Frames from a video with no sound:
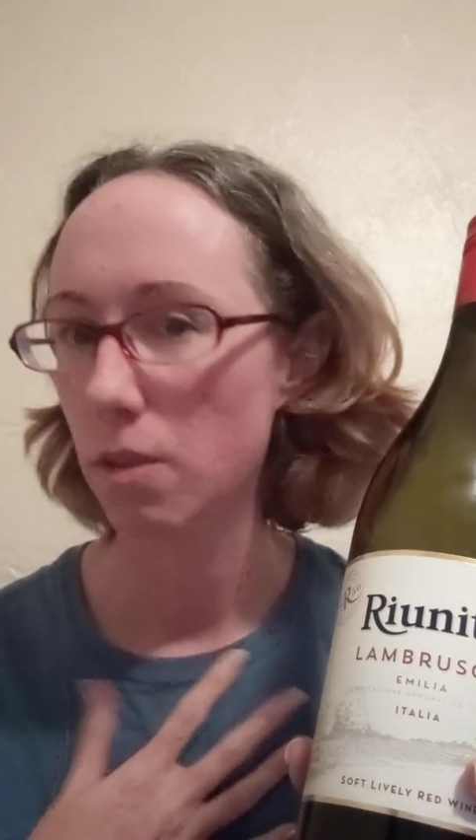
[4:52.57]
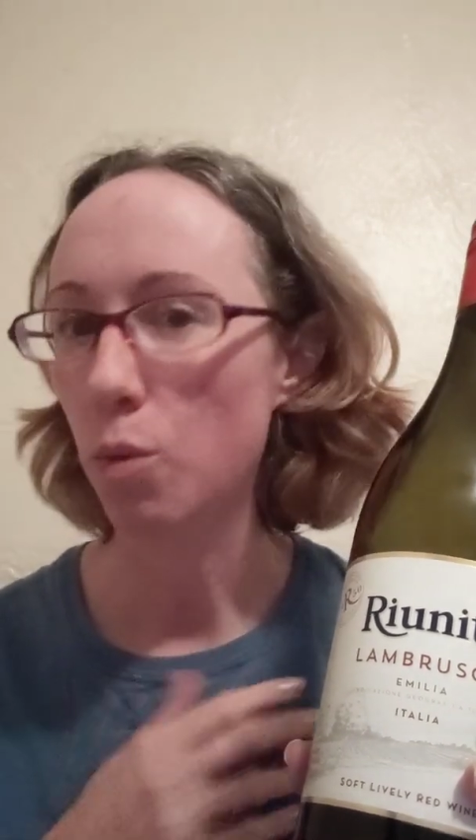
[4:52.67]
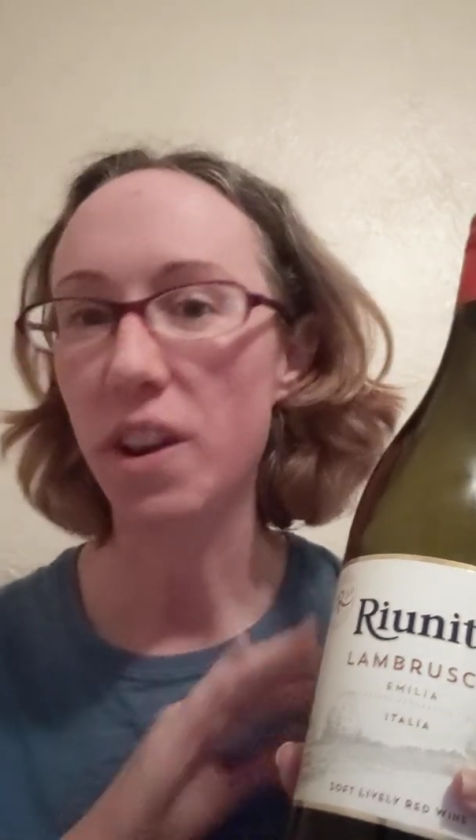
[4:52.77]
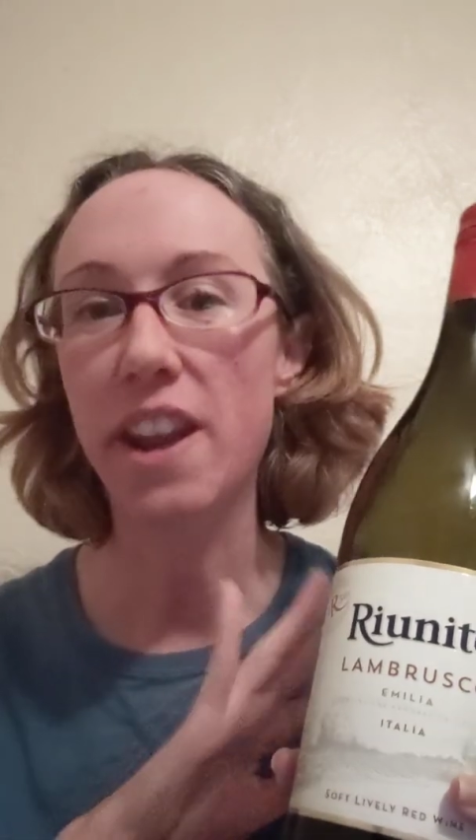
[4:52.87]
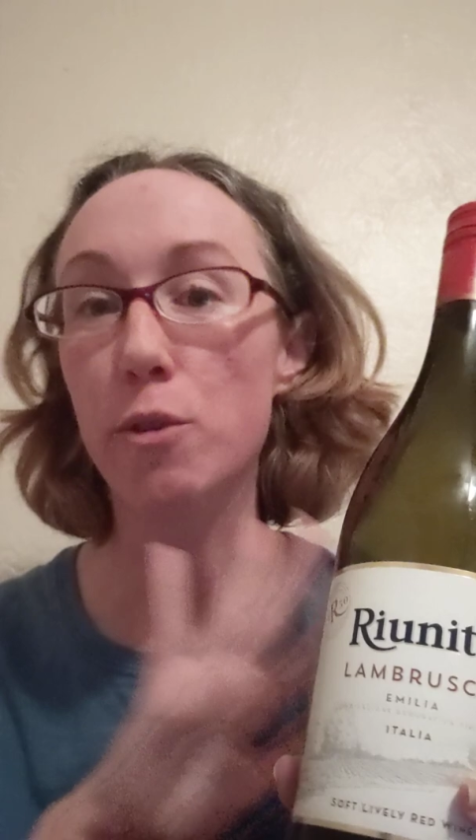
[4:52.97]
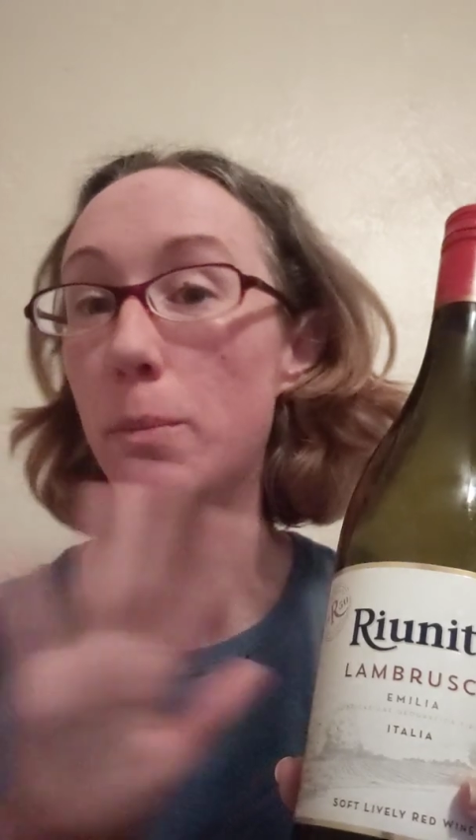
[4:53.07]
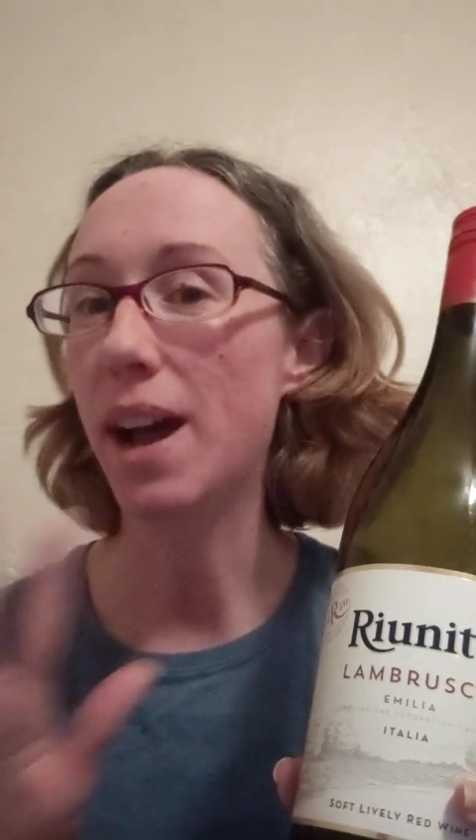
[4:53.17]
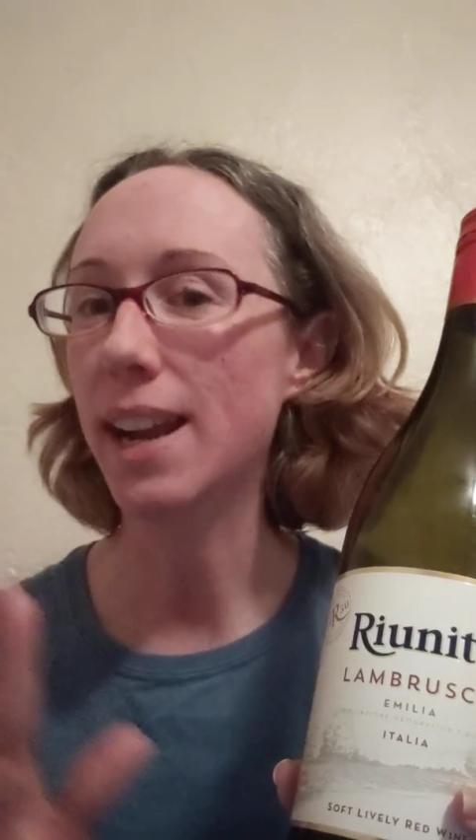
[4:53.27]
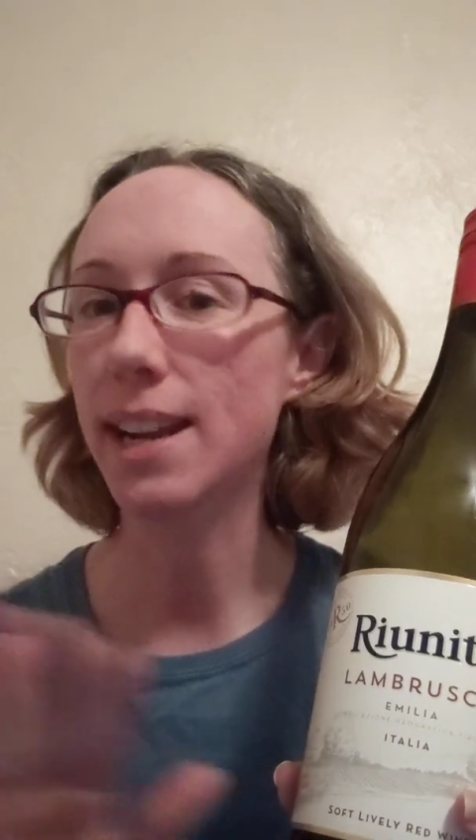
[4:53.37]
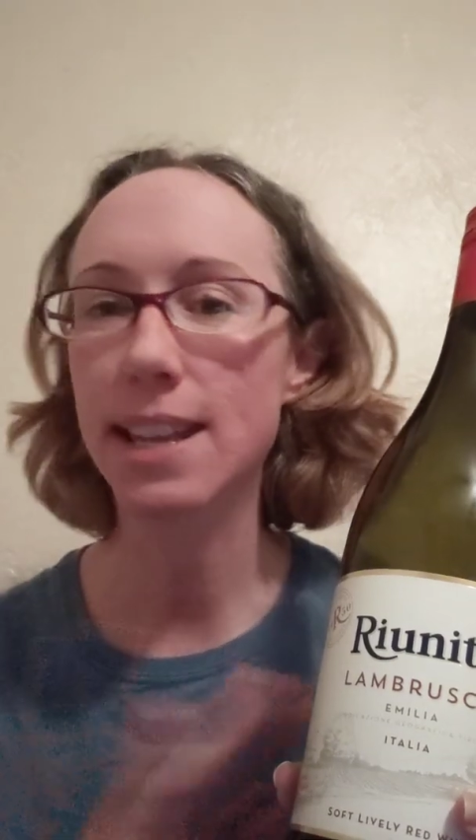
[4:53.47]
Will never
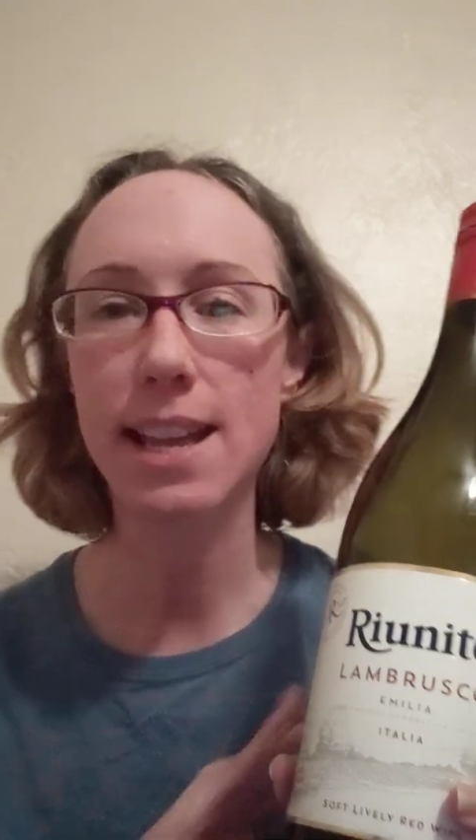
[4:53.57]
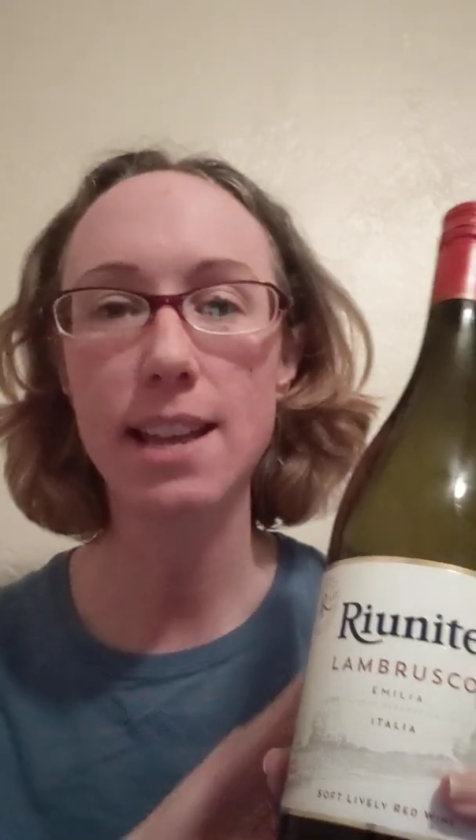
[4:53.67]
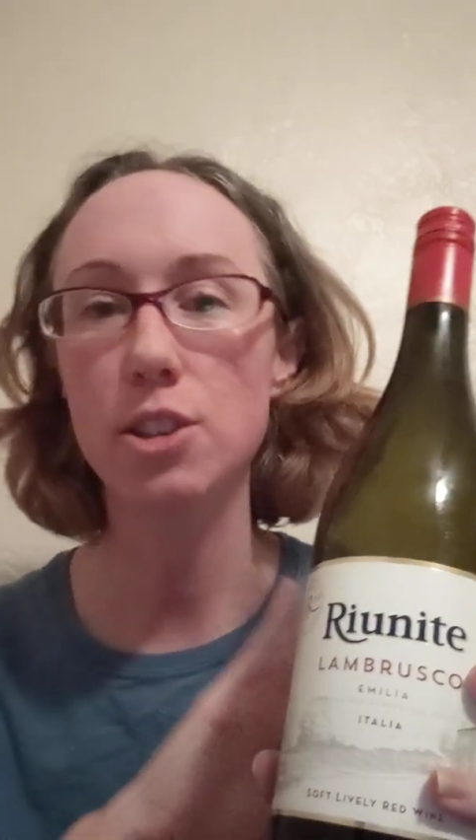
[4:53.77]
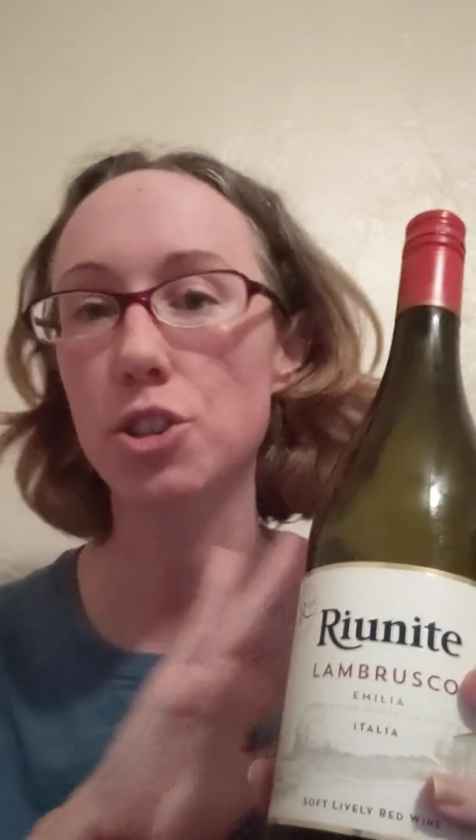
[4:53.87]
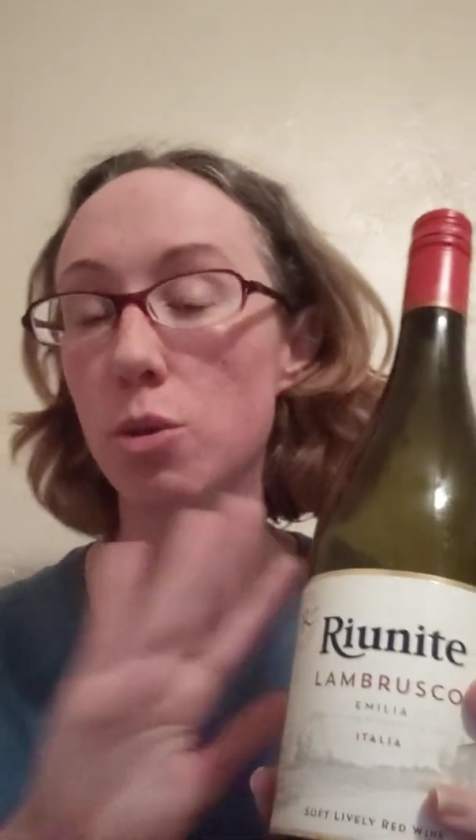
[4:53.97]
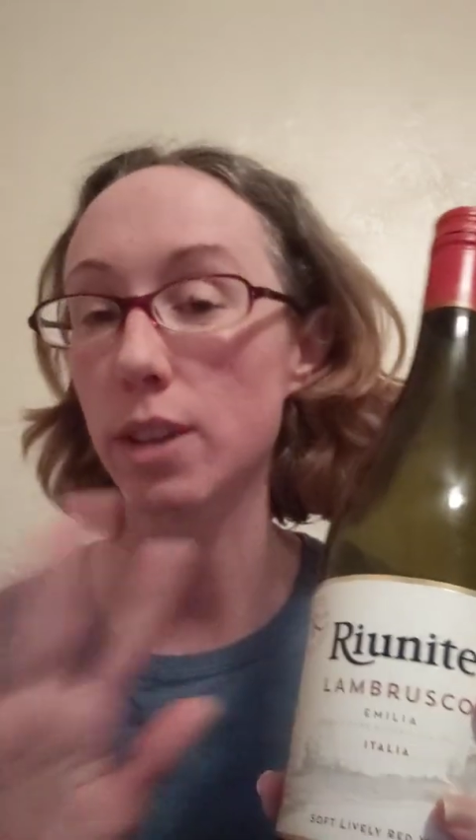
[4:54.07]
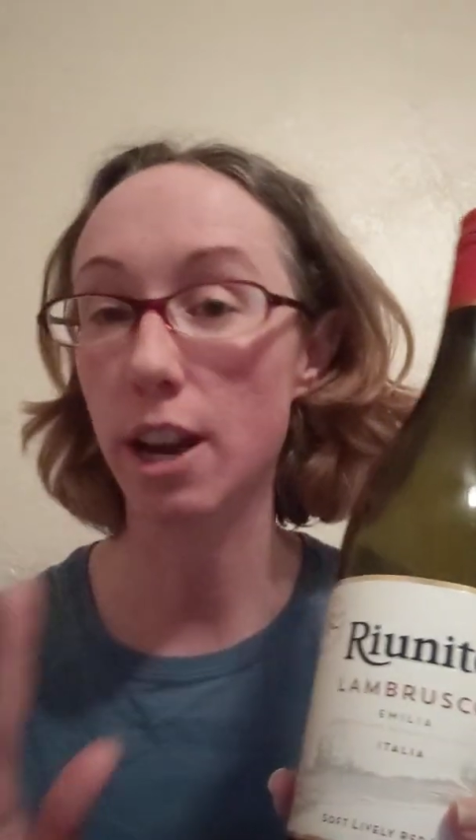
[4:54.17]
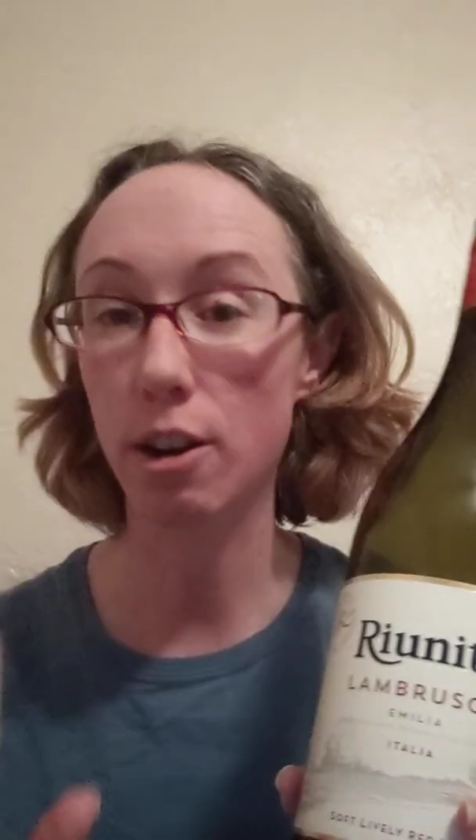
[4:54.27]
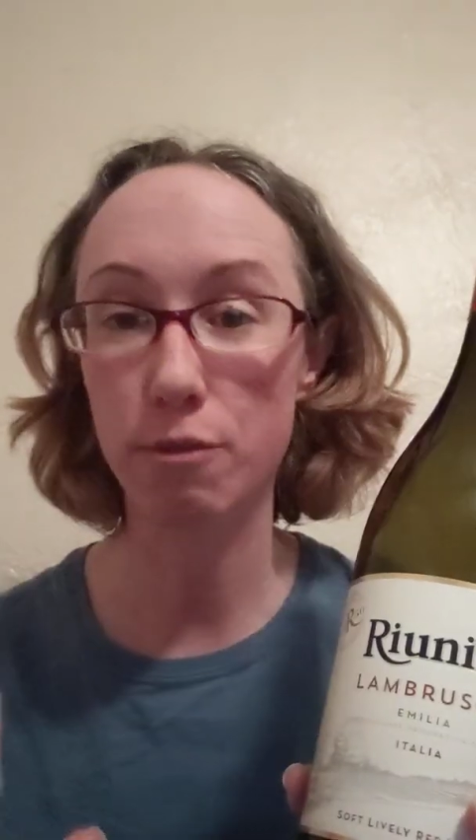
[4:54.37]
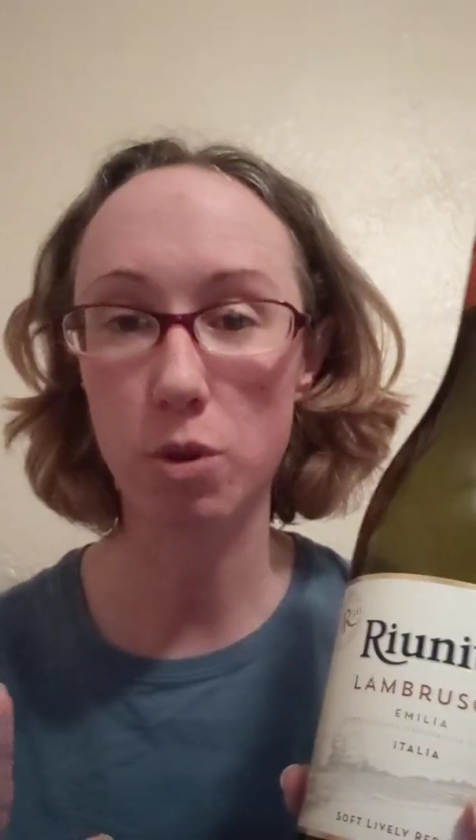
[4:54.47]
buy it again. Don't
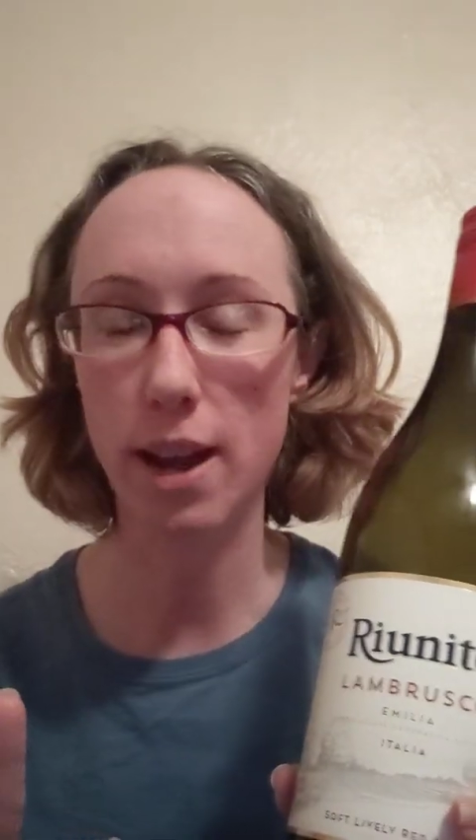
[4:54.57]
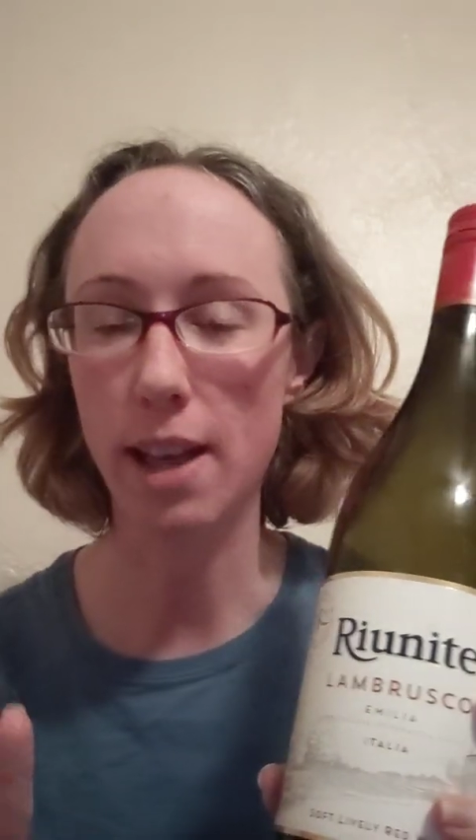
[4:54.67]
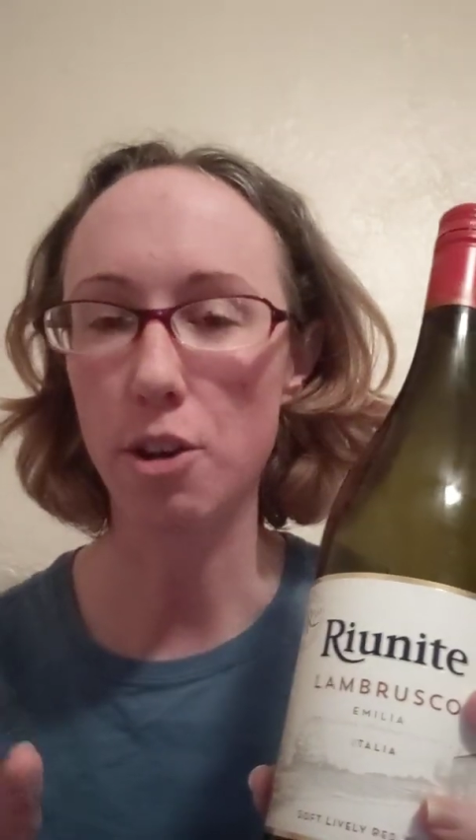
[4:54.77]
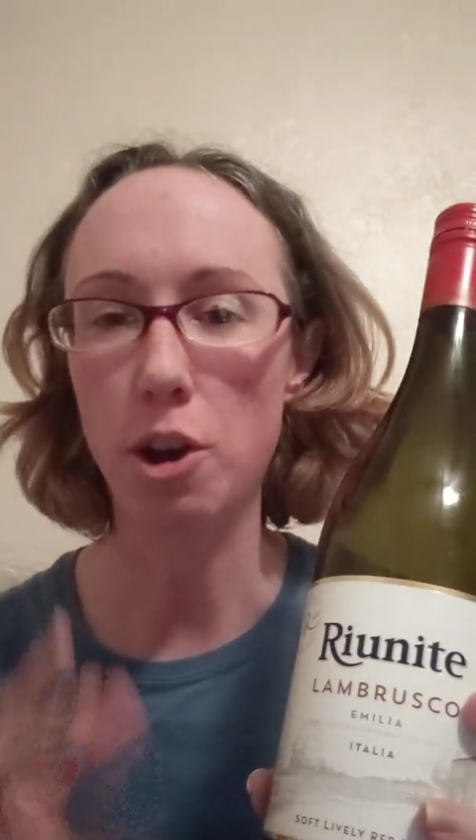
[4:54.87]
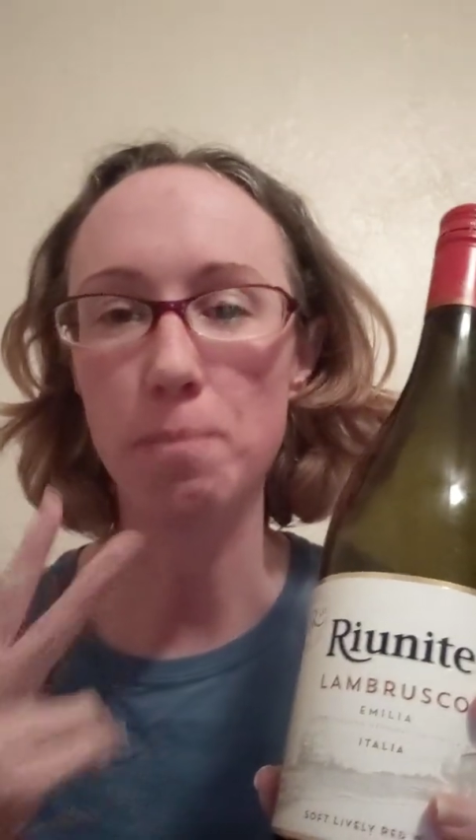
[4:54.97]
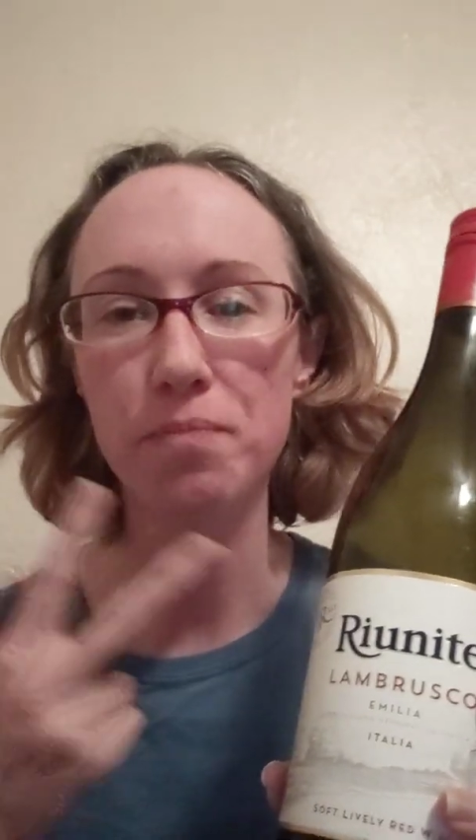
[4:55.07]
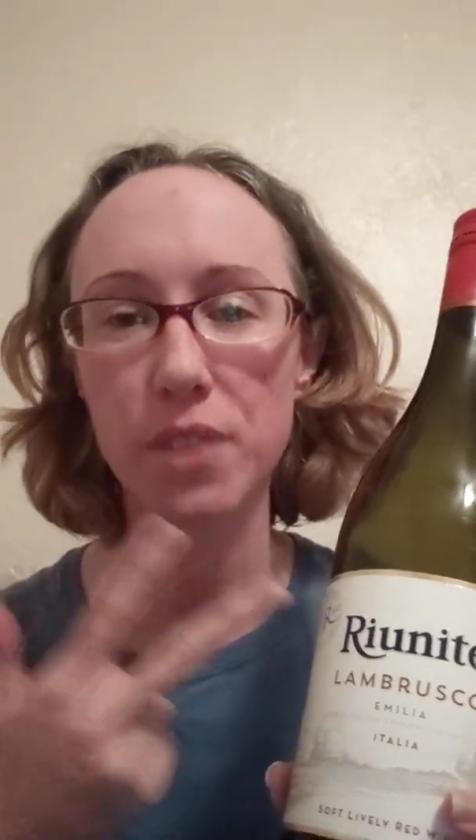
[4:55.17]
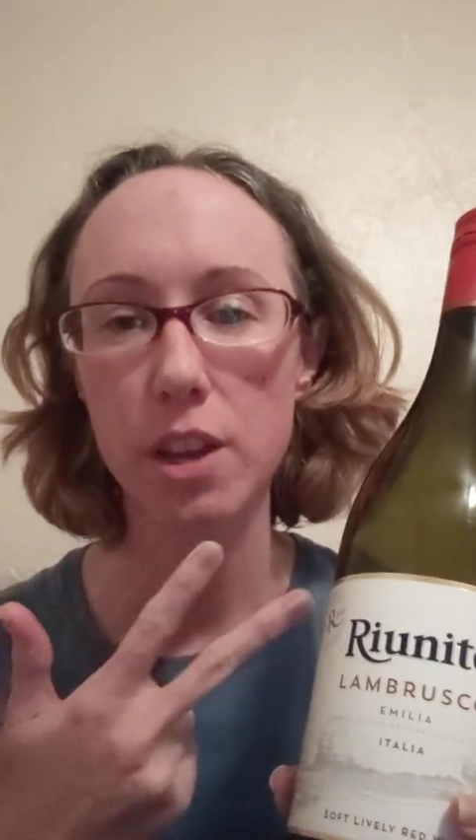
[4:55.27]
care for it at all.